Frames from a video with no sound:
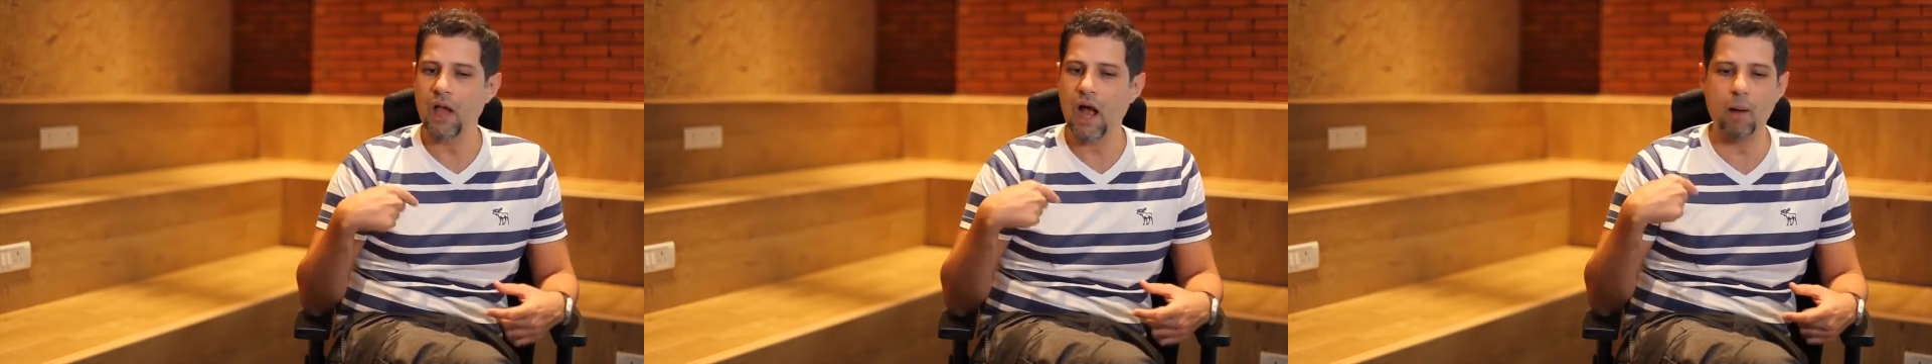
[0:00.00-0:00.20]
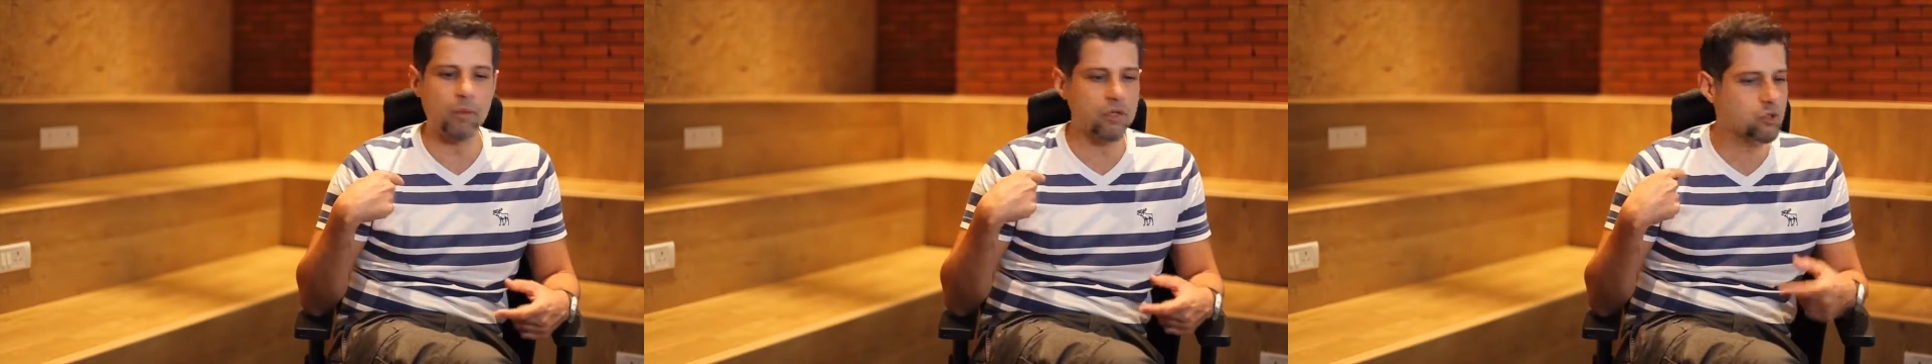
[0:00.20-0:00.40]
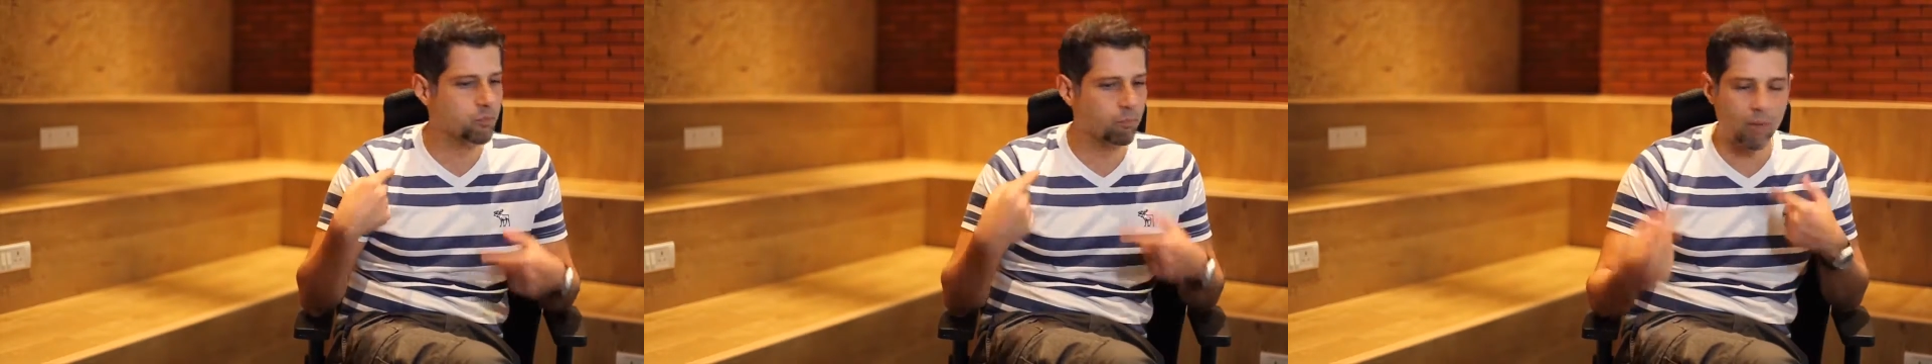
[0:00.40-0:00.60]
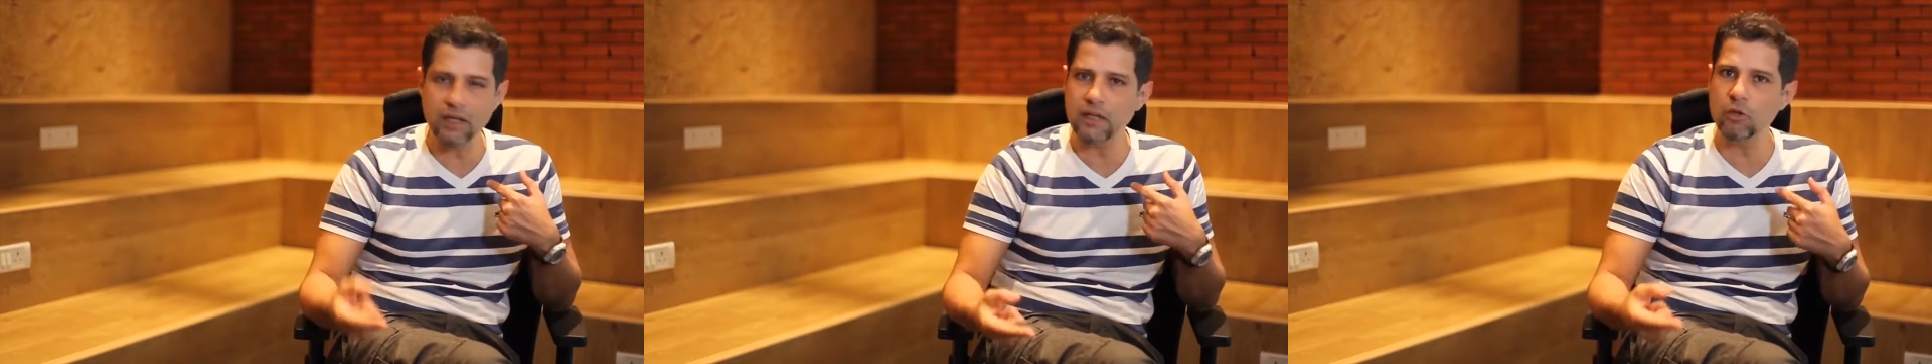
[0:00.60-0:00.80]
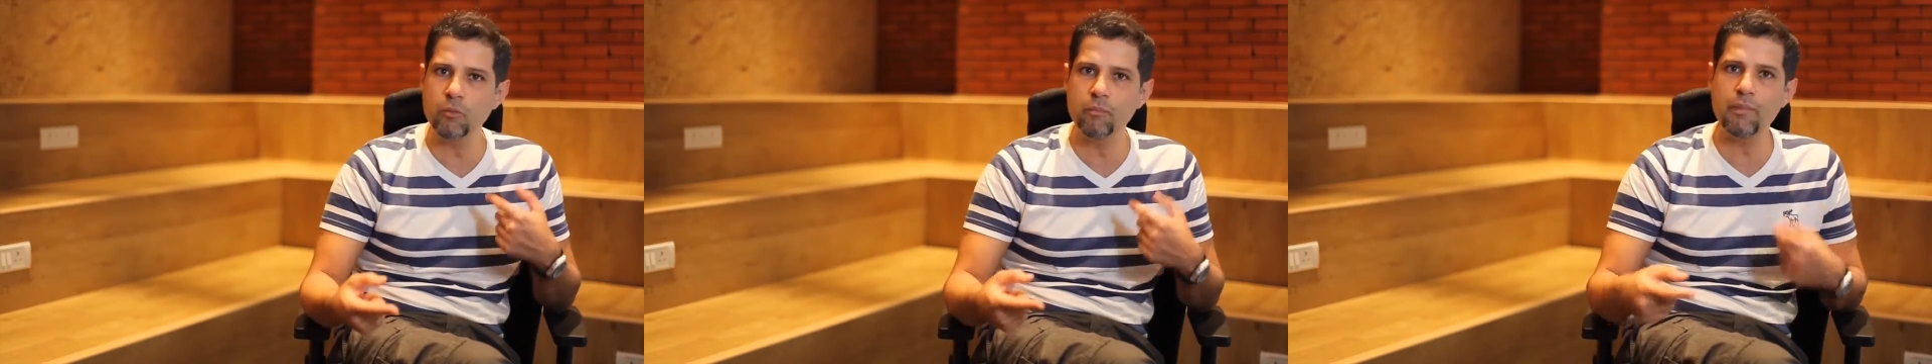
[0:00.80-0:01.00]
How much
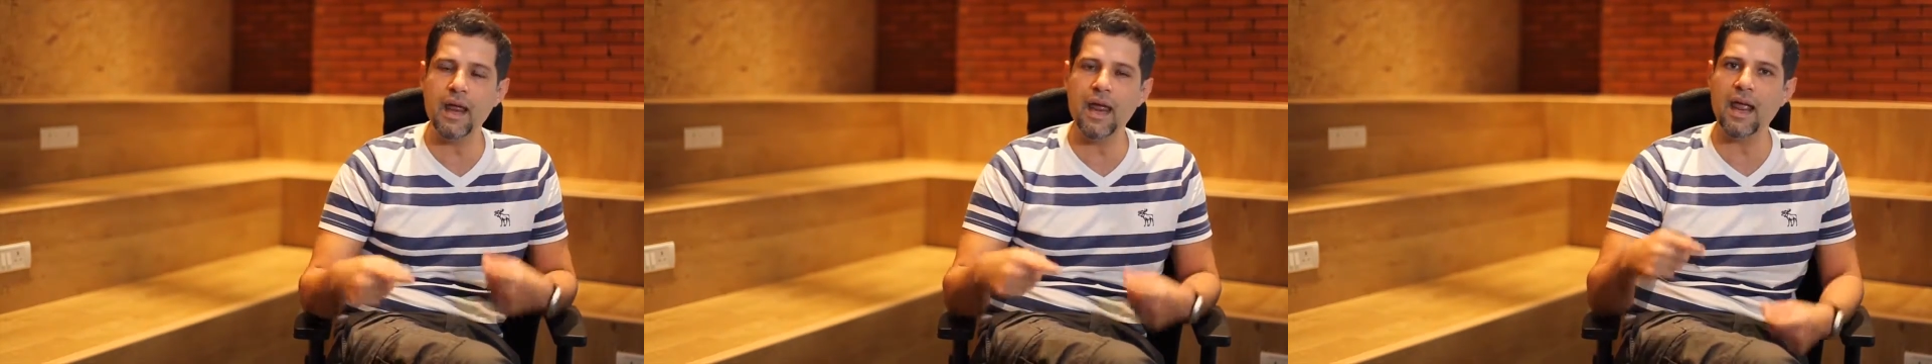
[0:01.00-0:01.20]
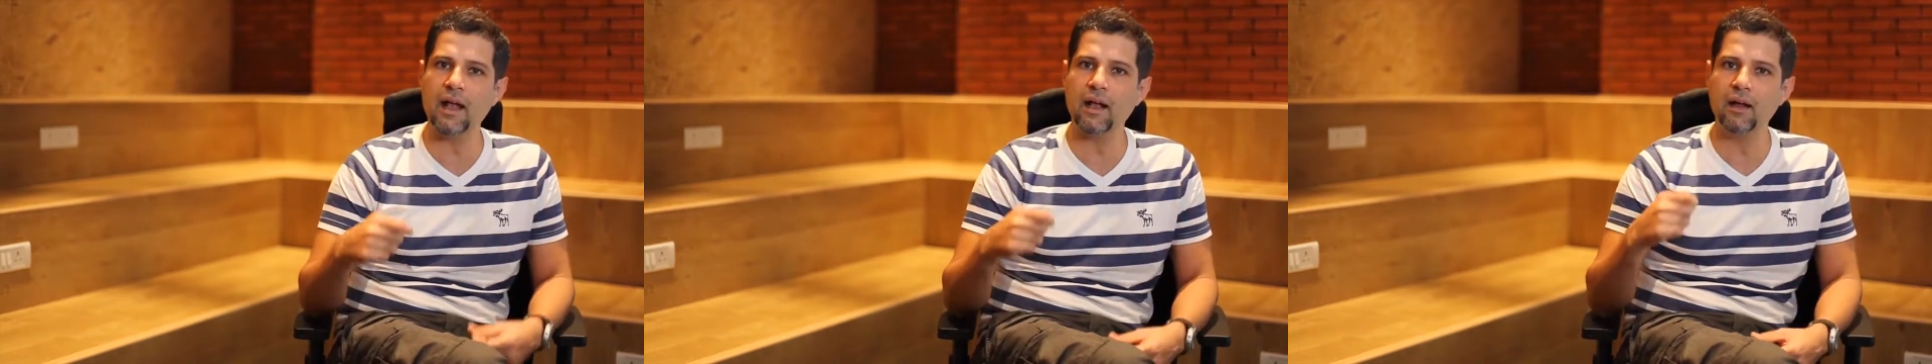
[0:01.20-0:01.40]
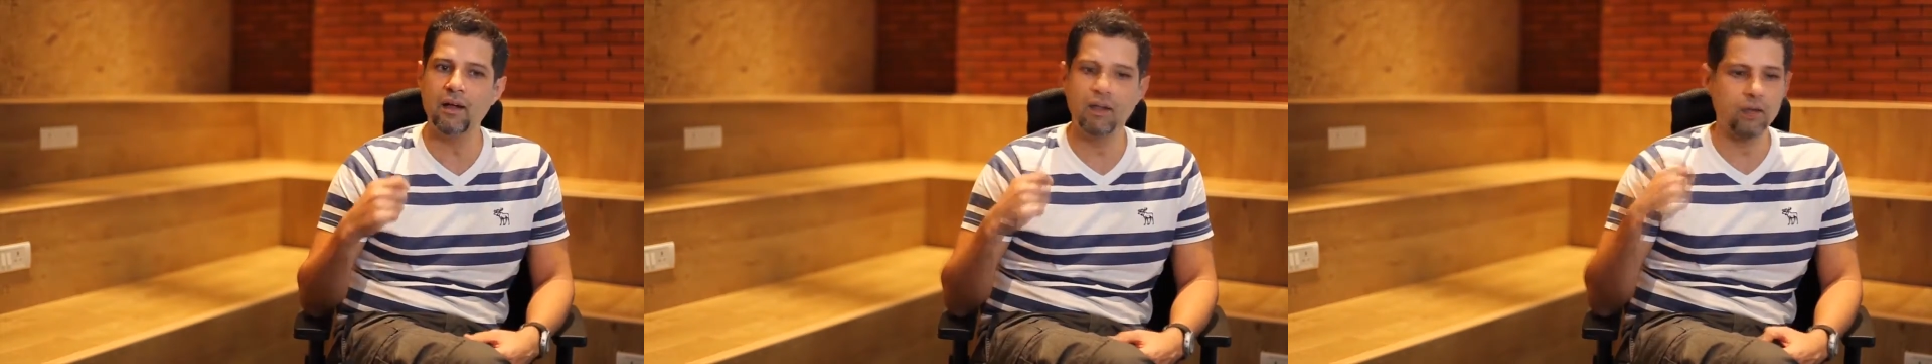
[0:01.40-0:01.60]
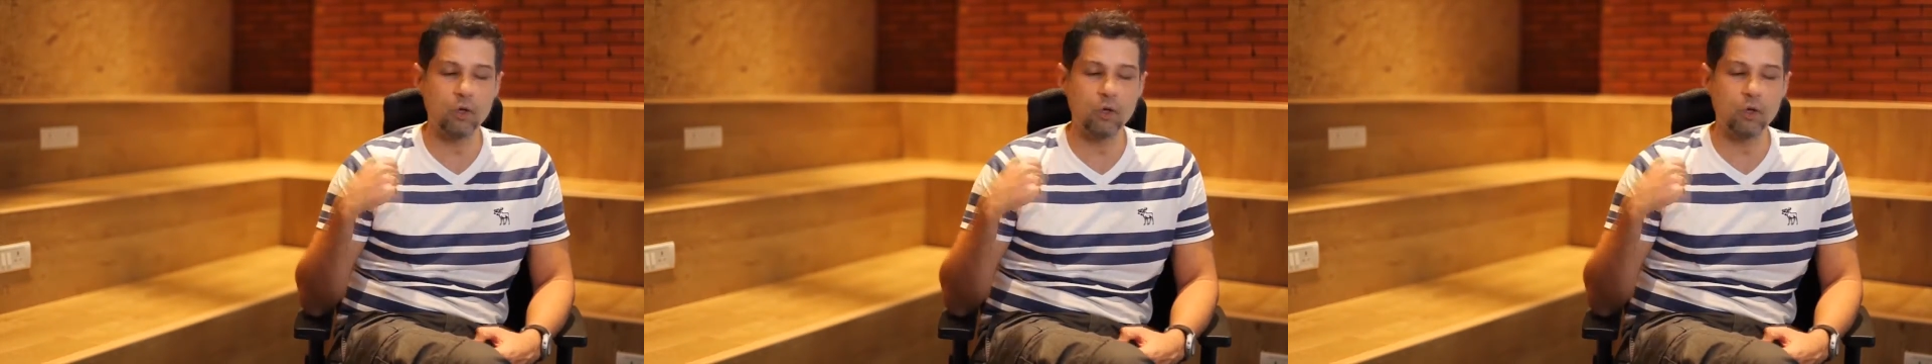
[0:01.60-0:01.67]
money you make,